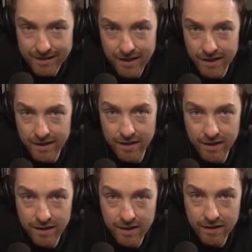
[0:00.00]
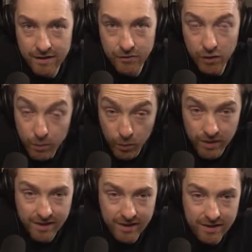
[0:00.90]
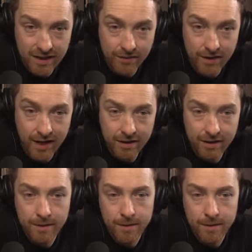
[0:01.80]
than the 3.6 TDV8,